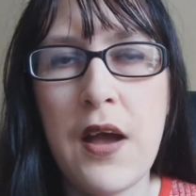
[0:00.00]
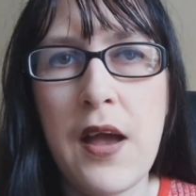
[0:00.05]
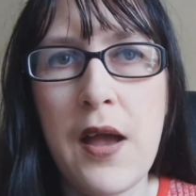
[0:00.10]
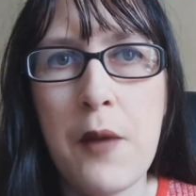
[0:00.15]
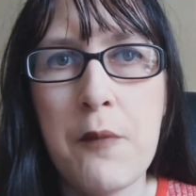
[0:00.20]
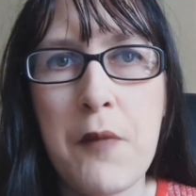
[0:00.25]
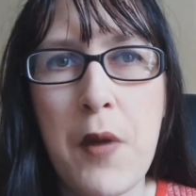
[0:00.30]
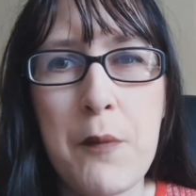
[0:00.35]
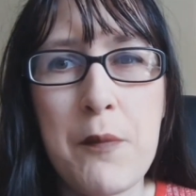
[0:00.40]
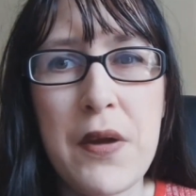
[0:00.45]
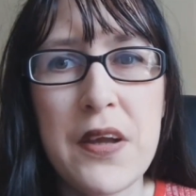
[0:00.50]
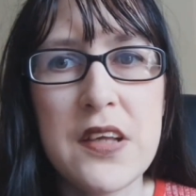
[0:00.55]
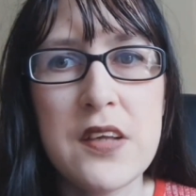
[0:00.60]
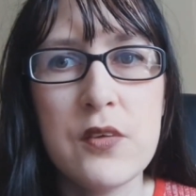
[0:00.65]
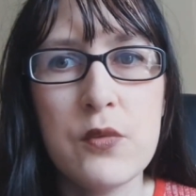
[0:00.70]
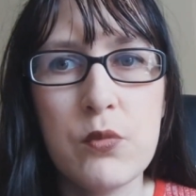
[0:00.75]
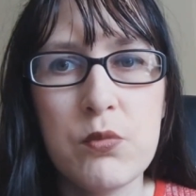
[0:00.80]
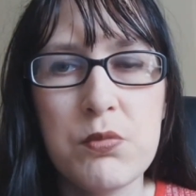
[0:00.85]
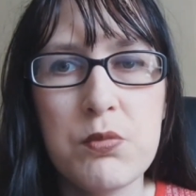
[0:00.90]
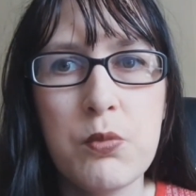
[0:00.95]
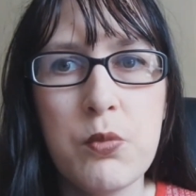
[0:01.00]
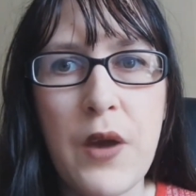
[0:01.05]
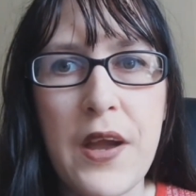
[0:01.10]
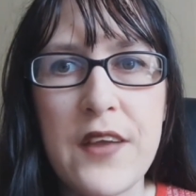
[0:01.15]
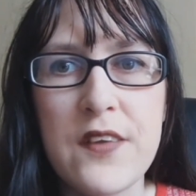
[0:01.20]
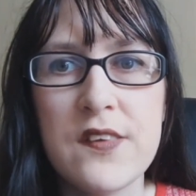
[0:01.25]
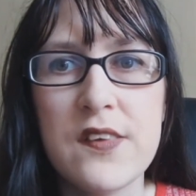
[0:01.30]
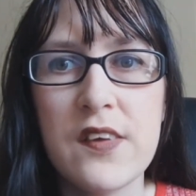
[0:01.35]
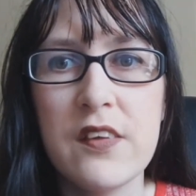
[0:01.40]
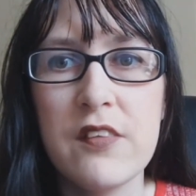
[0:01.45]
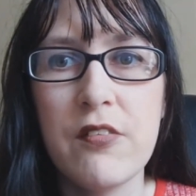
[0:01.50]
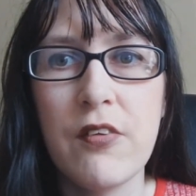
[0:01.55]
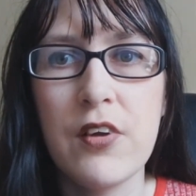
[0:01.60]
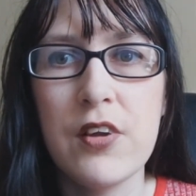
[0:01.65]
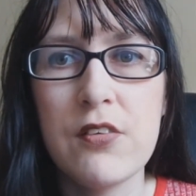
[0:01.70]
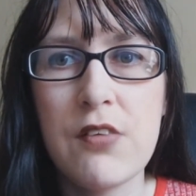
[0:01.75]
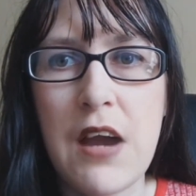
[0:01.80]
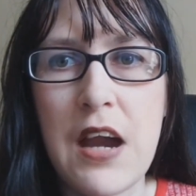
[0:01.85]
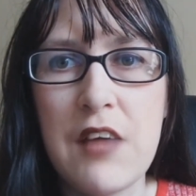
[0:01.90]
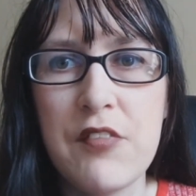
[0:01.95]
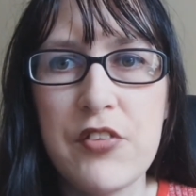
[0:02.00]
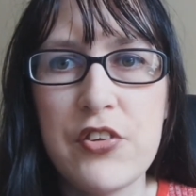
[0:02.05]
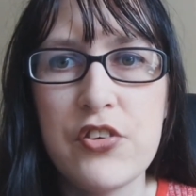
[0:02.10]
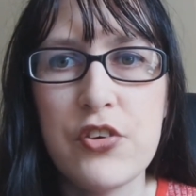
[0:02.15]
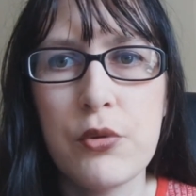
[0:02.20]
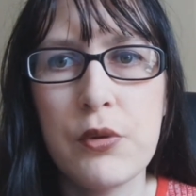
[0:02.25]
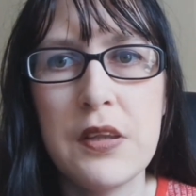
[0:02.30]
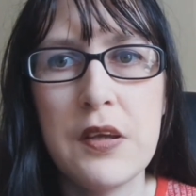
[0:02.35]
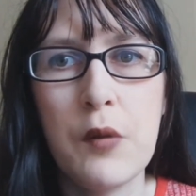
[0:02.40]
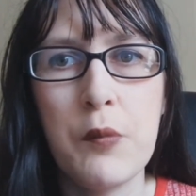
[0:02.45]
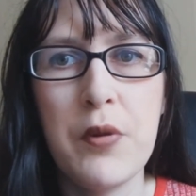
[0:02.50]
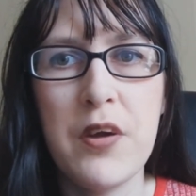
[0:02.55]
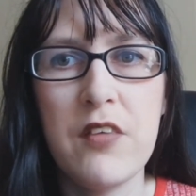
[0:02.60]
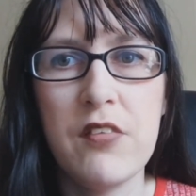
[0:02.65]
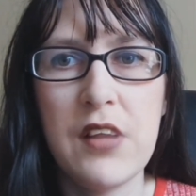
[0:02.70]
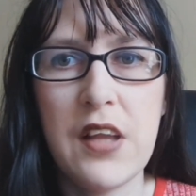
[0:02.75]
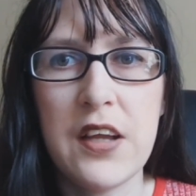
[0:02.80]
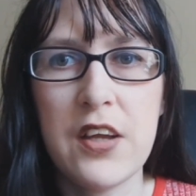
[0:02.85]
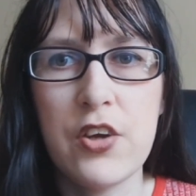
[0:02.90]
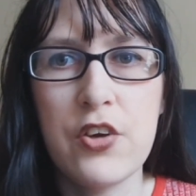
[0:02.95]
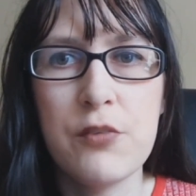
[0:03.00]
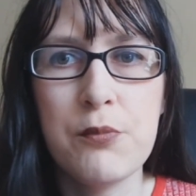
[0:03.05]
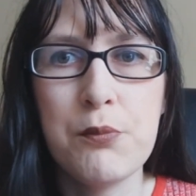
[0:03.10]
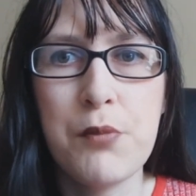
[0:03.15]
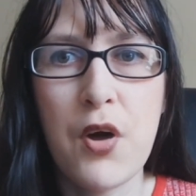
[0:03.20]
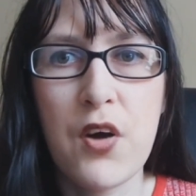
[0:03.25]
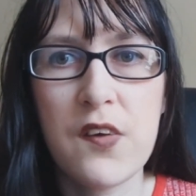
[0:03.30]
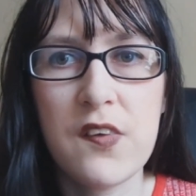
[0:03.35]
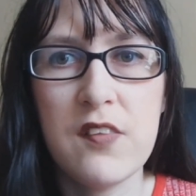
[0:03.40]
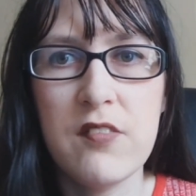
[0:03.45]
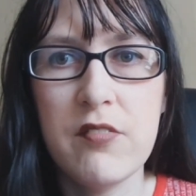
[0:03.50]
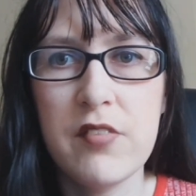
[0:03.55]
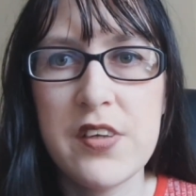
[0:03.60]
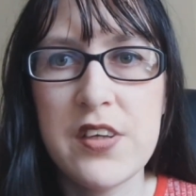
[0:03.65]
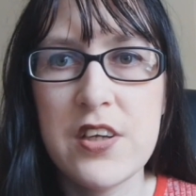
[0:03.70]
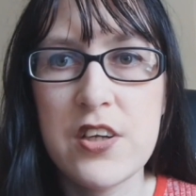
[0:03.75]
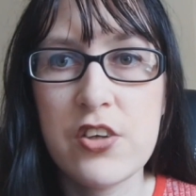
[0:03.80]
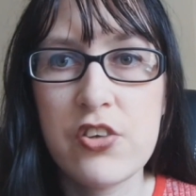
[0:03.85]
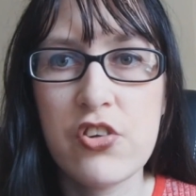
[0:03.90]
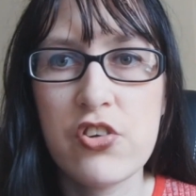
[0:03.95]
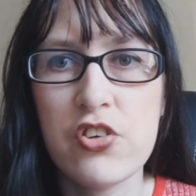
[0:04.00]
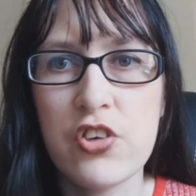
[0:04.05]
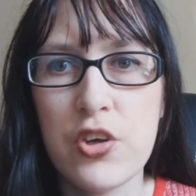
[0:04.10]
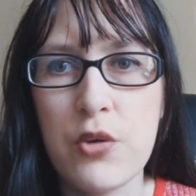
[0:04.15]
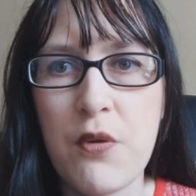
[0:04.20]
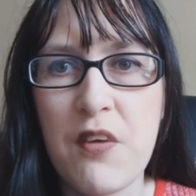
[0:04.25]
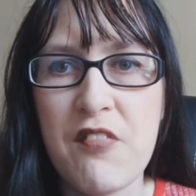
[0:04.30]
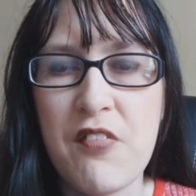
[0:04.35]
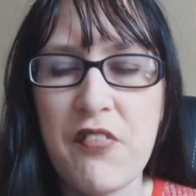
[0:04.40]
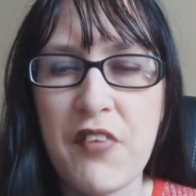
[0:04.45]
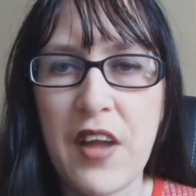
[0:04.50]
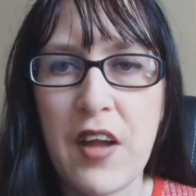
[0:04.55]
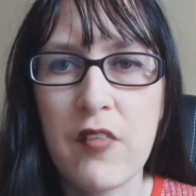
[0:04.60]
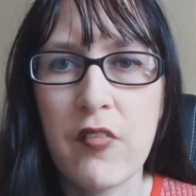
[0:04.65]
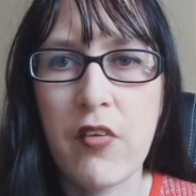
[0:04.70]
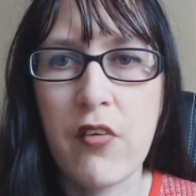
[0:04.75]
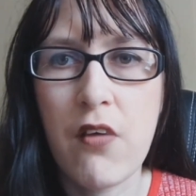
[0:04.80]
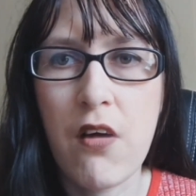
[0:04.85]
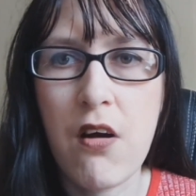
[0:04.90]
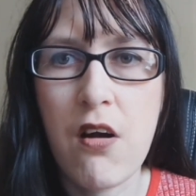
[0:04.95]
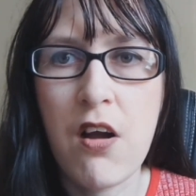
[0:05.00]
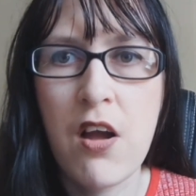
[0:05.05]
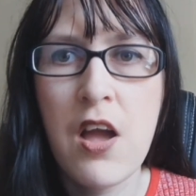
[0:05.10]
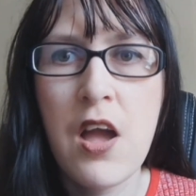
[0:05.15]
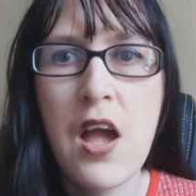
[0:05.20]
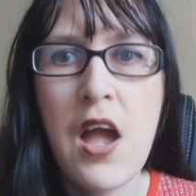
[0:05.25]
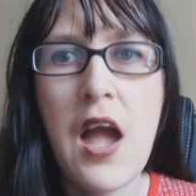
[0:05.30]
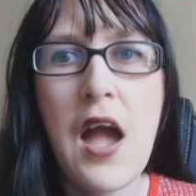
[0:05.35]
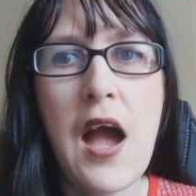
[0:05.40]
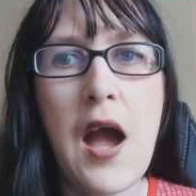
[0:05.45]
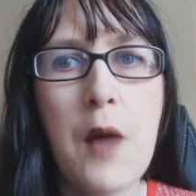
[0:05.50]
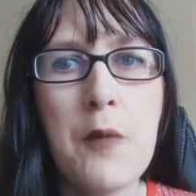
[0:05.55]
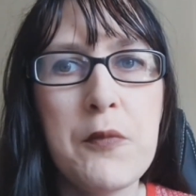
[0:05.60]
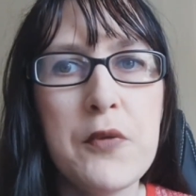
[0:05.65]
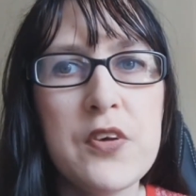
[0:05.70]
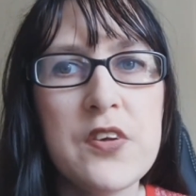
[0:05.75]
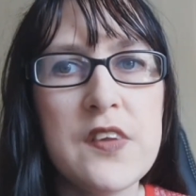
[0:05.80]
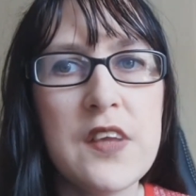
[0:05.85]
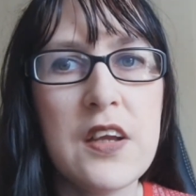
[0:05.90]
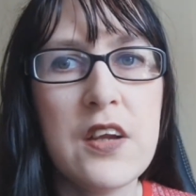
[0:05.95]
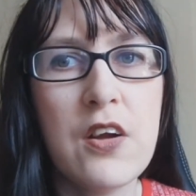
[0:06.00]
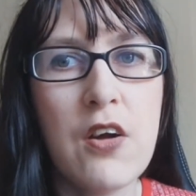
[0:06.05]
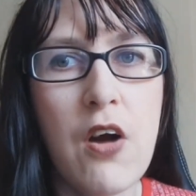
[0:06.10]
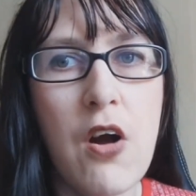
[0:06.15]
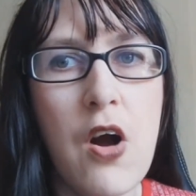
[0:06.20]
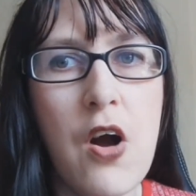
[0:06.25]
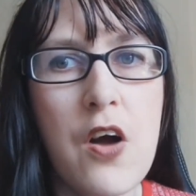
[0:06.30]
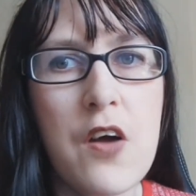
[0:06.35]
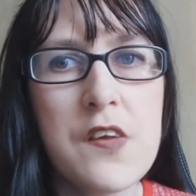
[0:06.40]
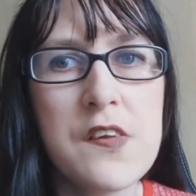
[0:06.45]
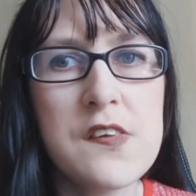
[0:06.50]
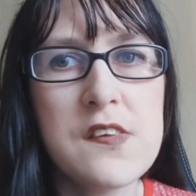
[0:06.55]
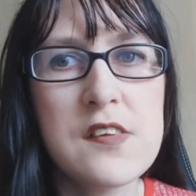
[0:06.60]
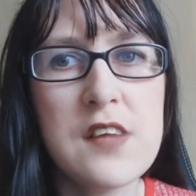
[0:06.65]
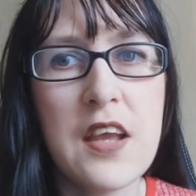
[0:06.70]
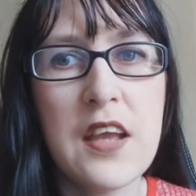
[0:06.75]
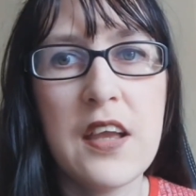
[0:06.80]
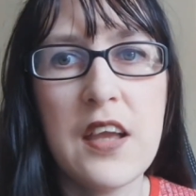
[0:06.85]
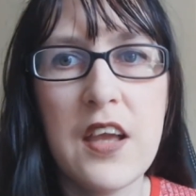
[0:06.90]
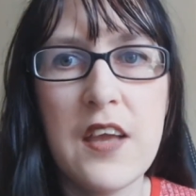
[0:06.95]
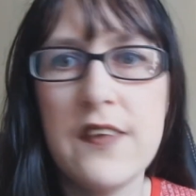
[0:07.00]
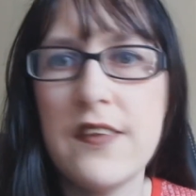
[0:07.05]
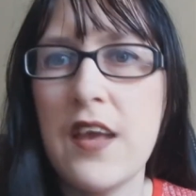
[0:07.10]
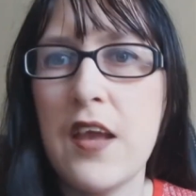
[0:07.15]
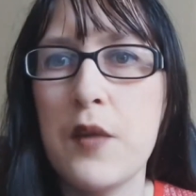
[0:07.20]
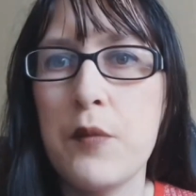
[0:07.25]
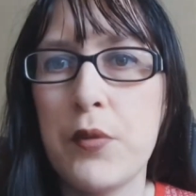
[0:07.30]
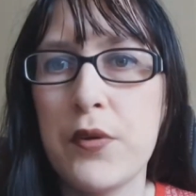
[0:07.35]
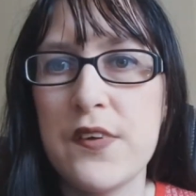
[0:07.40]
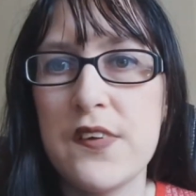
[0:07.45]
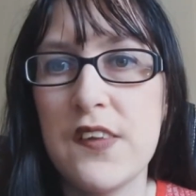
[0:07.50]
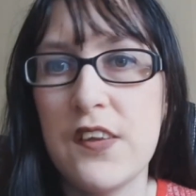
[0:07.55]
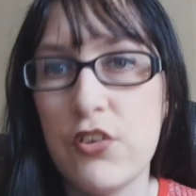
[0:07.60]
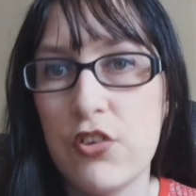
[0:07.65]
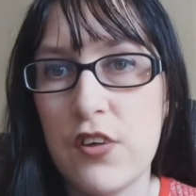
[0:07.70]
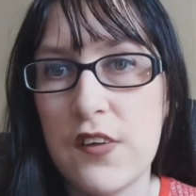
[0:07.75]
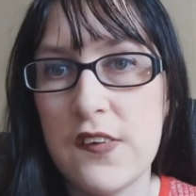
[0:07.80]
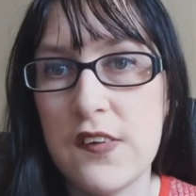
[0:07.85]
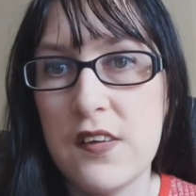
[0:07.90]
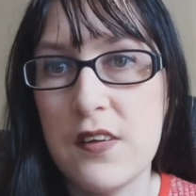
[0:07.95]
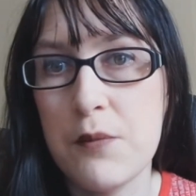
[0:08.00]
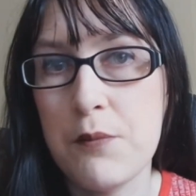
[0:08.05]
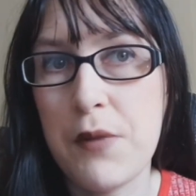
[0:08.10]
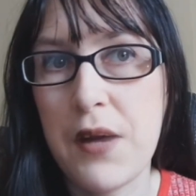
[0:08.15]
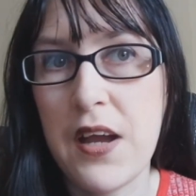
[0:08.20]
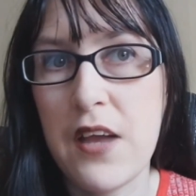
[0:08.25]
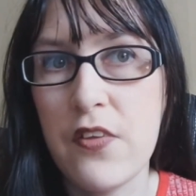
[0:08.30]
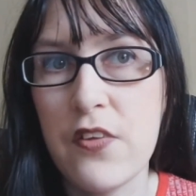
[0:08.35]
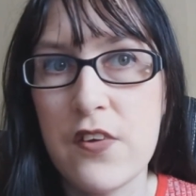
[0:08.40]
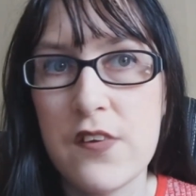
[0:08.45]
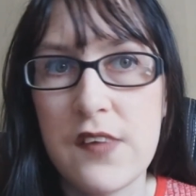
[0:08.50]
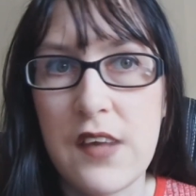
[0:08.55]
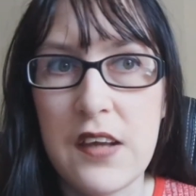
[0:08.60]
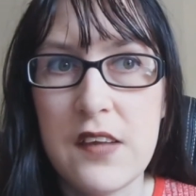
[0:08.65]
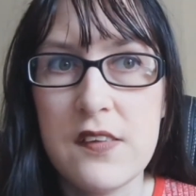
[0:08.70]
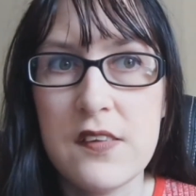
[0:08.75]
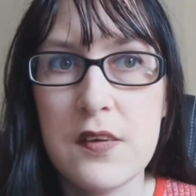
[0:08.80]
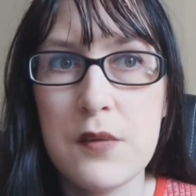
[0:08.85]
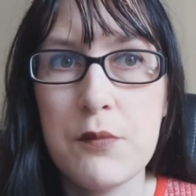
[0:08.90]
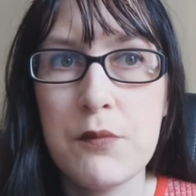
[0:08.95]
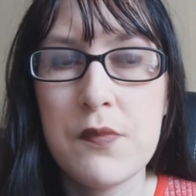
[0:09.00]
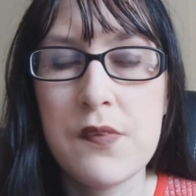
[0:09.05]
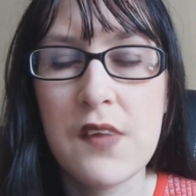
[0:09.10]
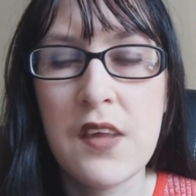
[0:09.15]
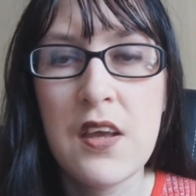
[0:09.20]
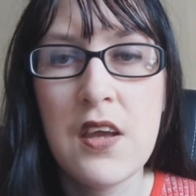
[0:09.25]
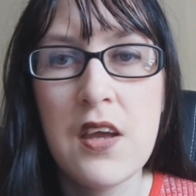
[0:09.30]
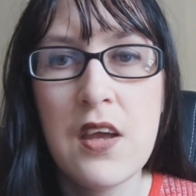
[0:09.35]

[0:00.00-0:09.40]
I might wait until they've all arrived and do a little bit of like an unboxing video to show you everything I've got, how much they cost, in case anybody's interested in buying those items.